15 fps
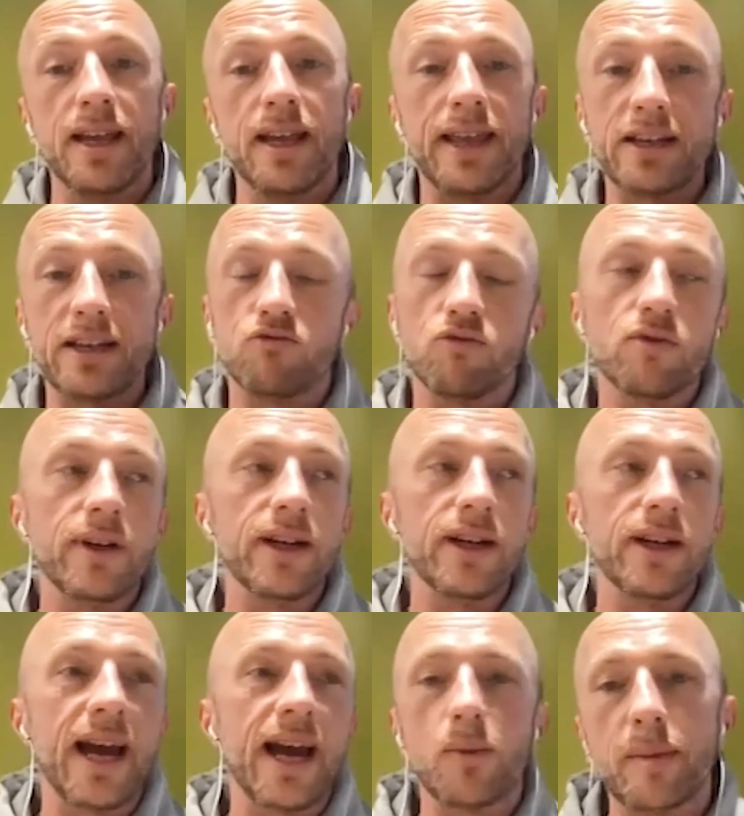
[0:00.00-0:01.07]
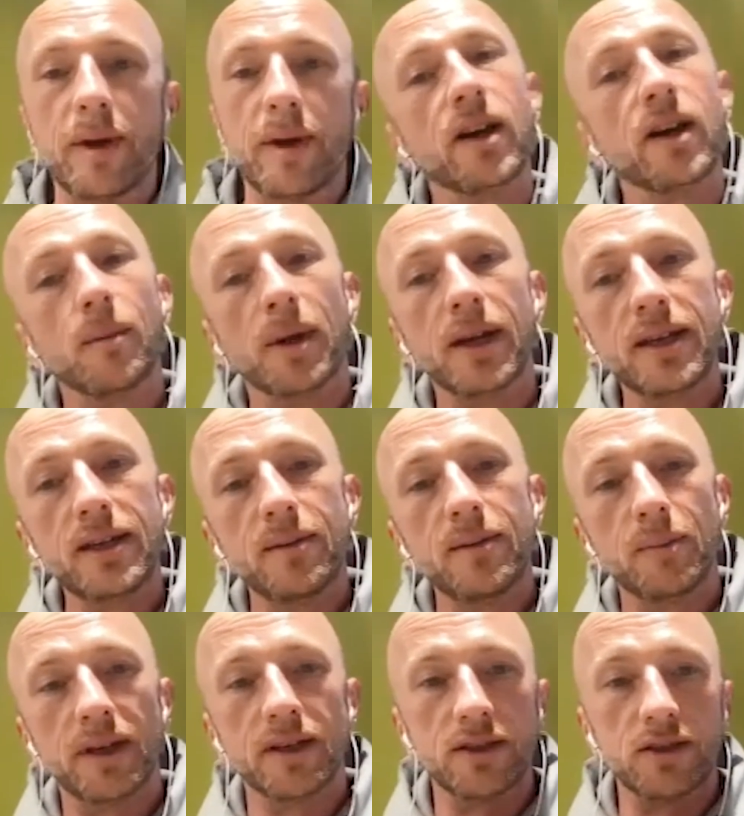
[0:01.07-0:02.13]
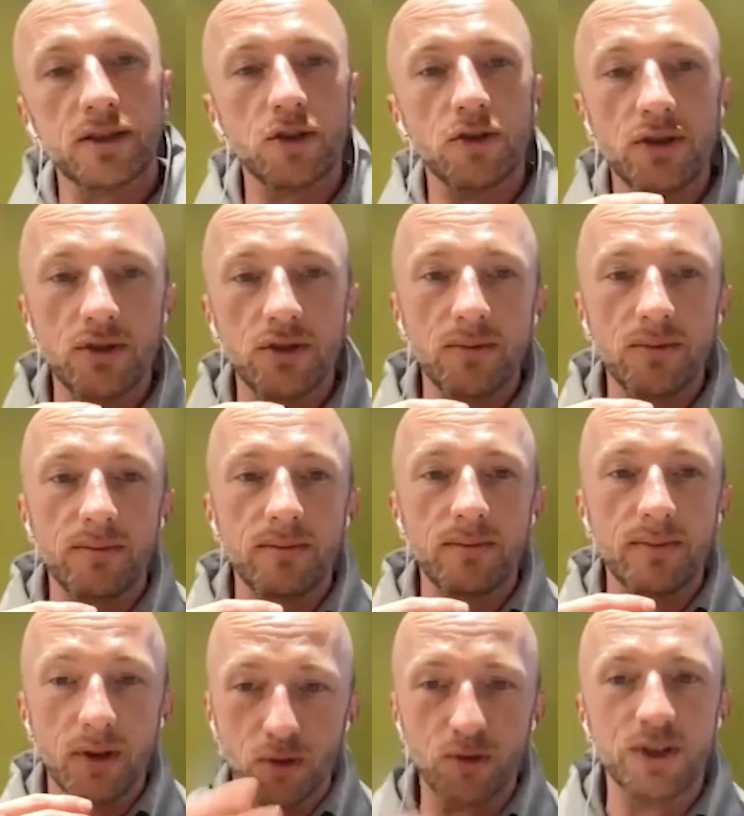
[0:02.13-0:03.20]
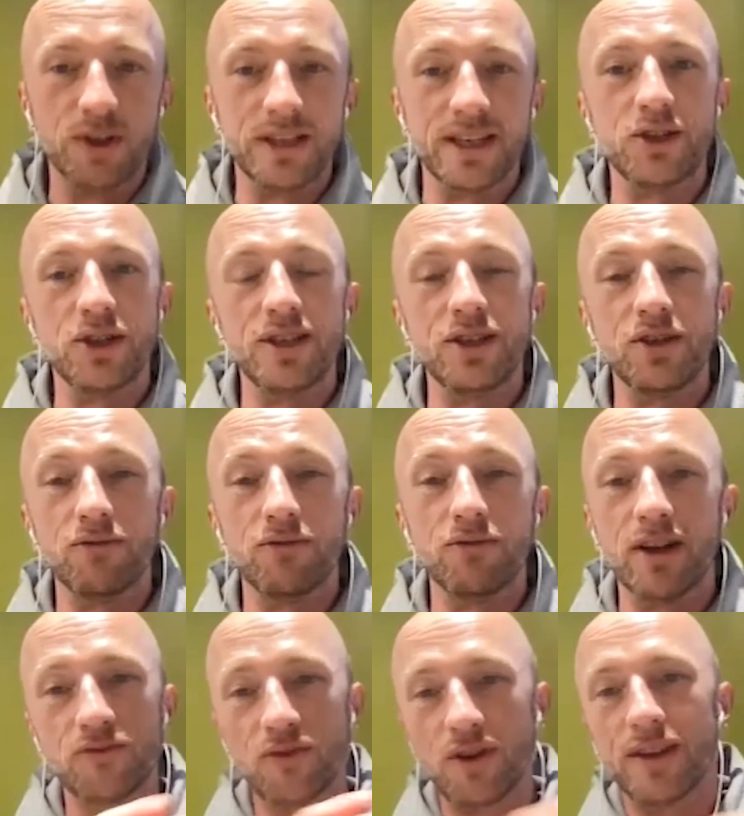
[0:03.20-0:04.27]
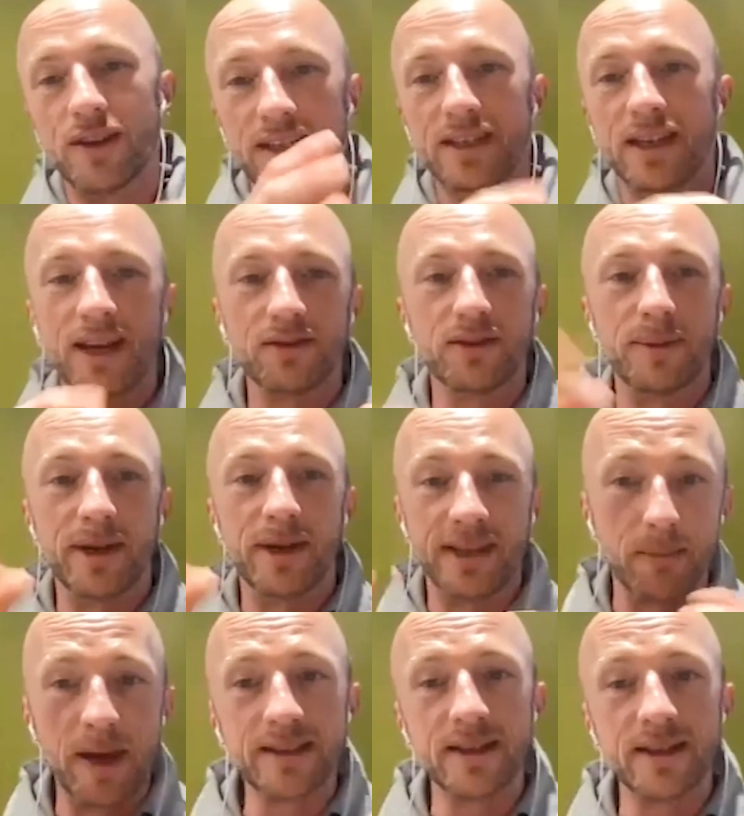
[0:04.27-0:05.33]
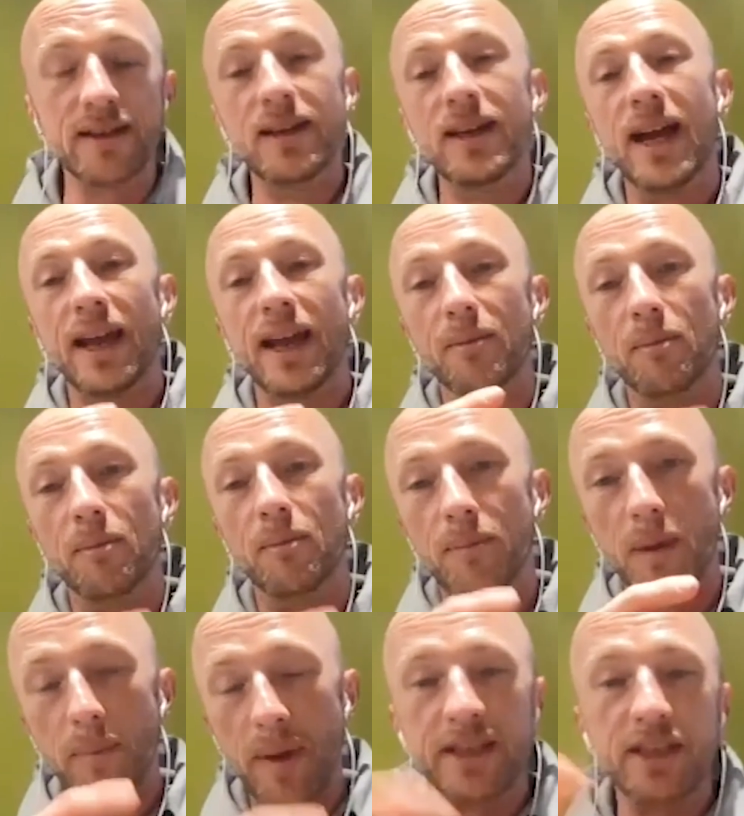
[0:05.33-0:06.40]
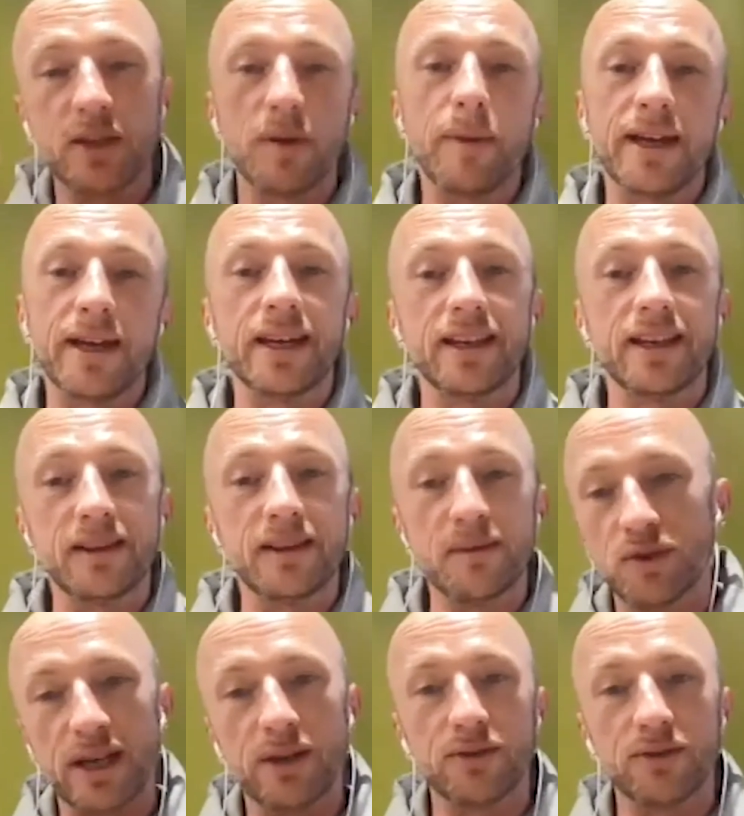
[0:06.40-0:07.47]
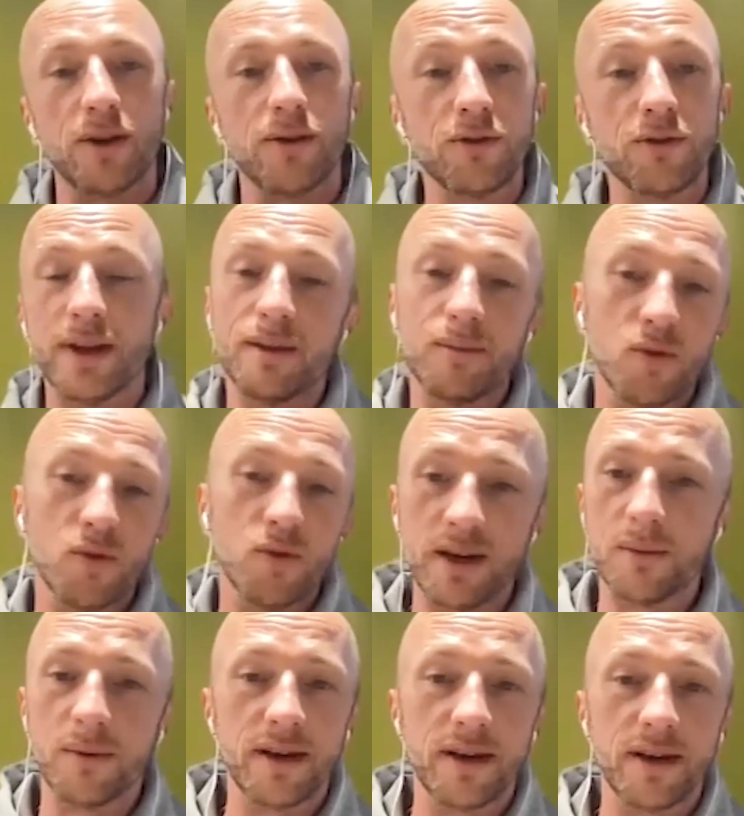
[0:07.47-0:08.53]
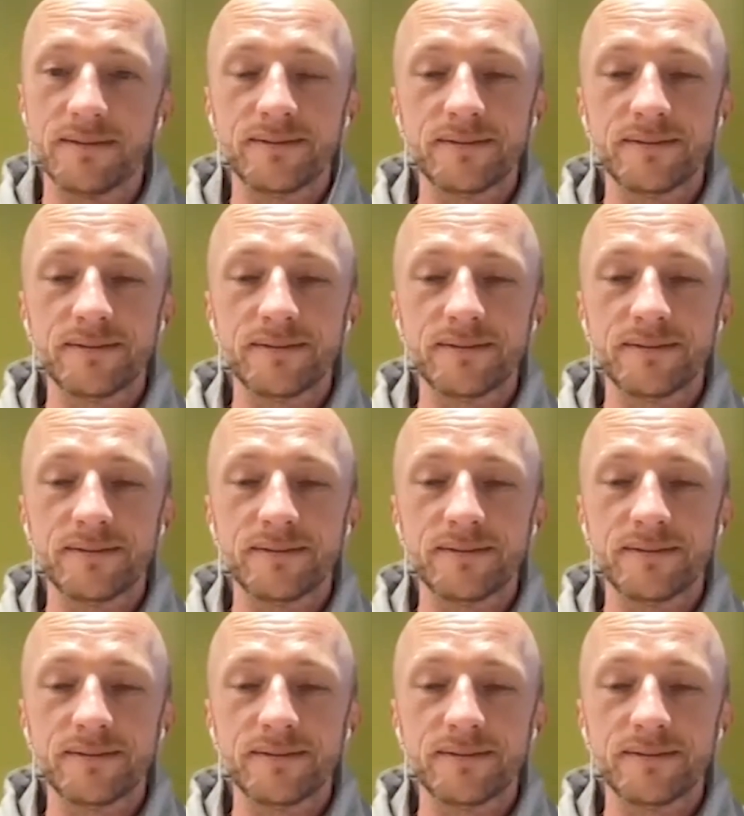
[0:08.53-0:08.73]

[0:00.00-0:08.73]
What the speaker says: that's really how we make our money, because as soon as you launch these engines, you realize, right, these are how to make it better. And the better we make it, the more sales go through it, the more money we earn.